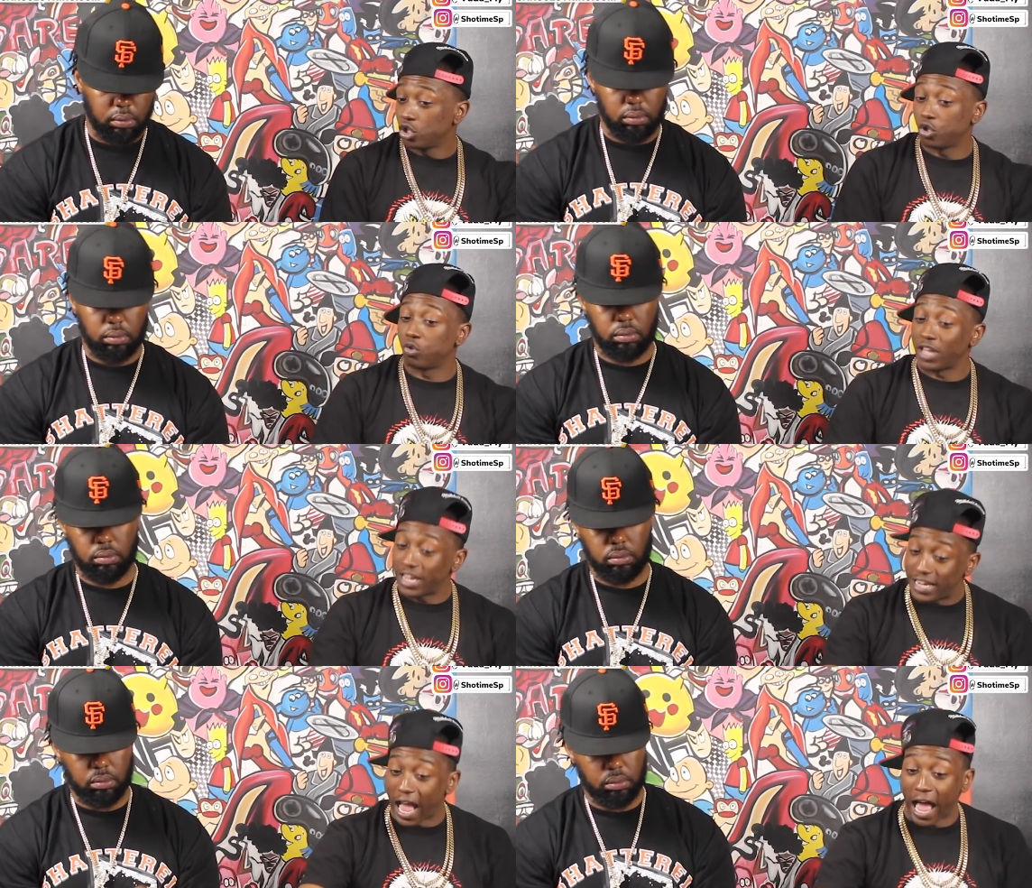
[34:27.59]
Speaker 1: so
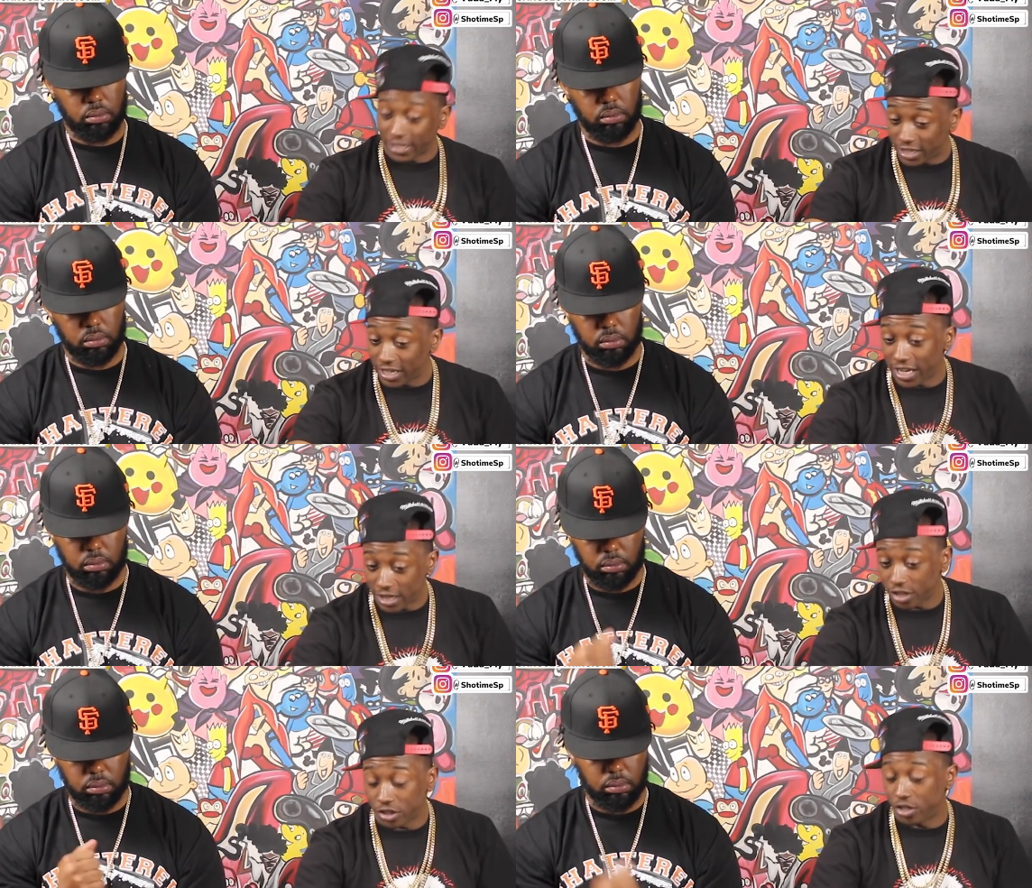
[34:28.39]
they got to
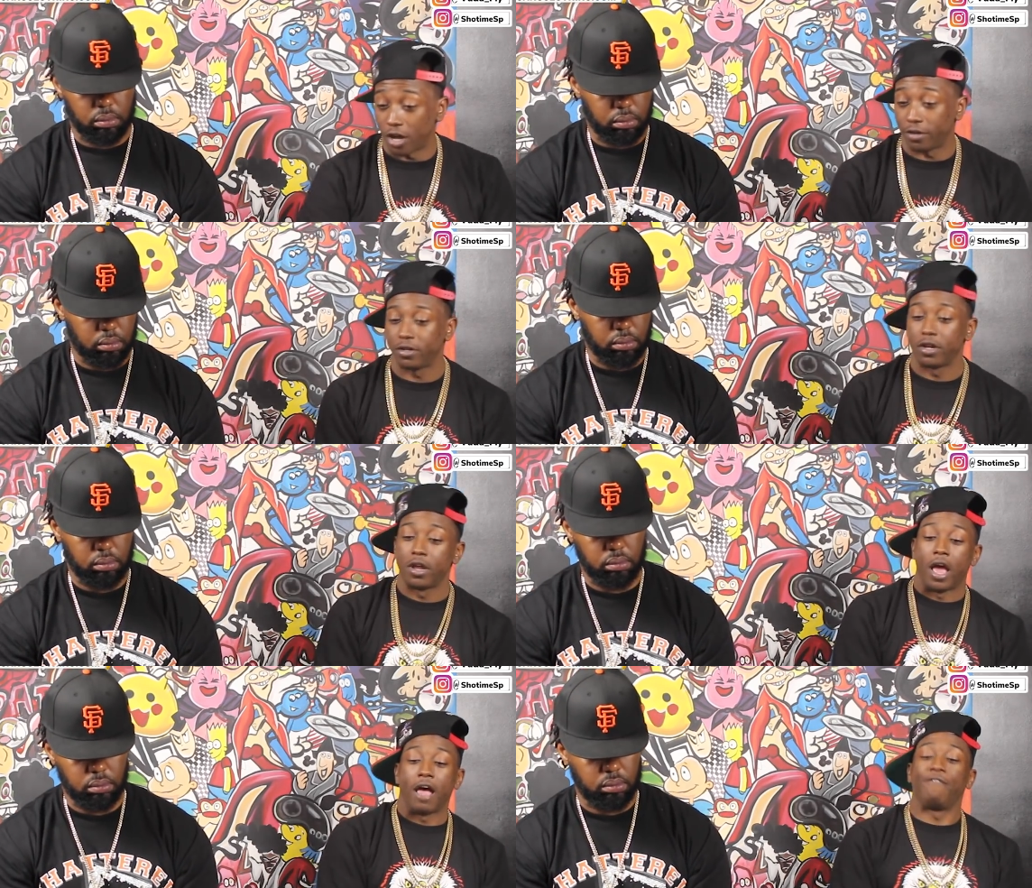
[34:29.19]
get this done
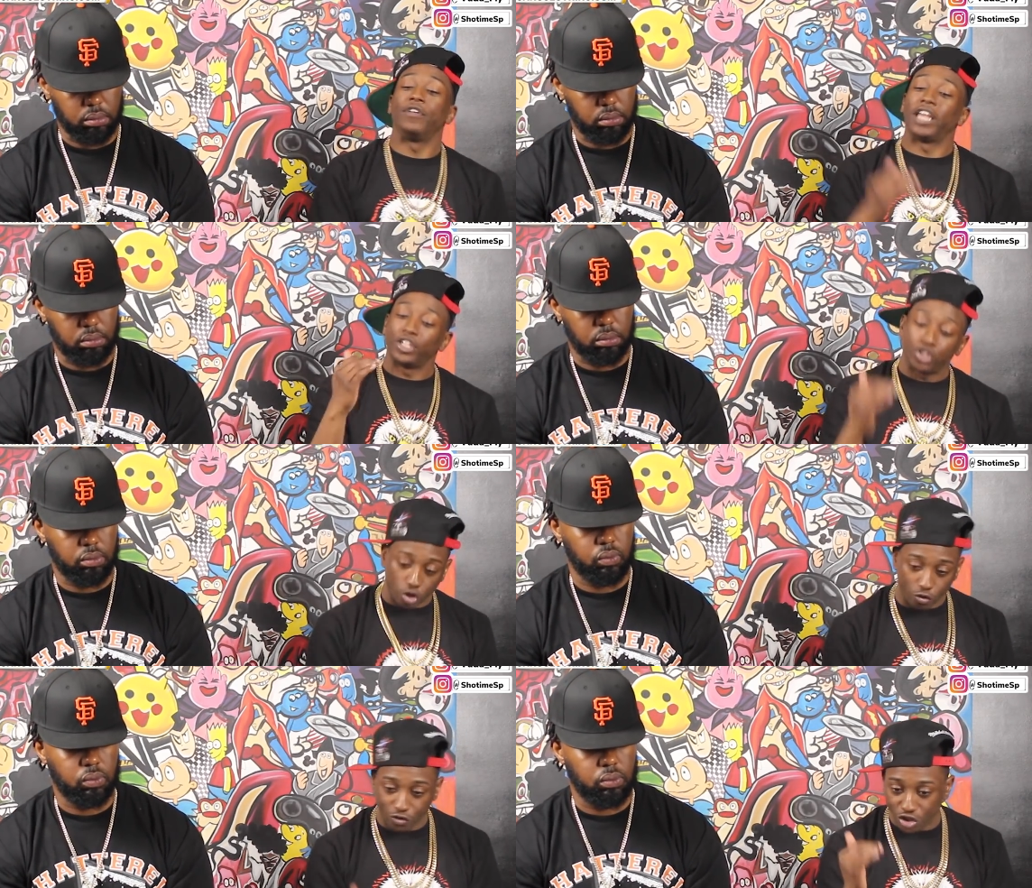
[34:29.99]
mm-hmm. i feel like
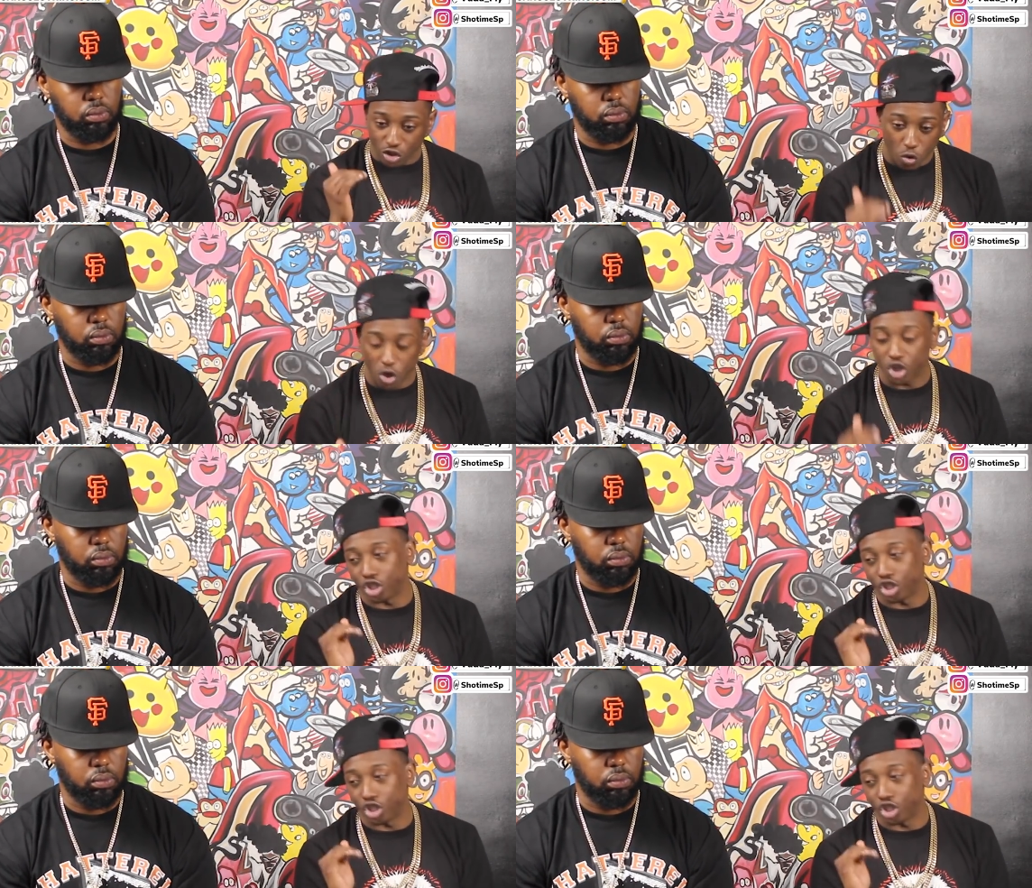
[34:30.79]
Surf is just gonna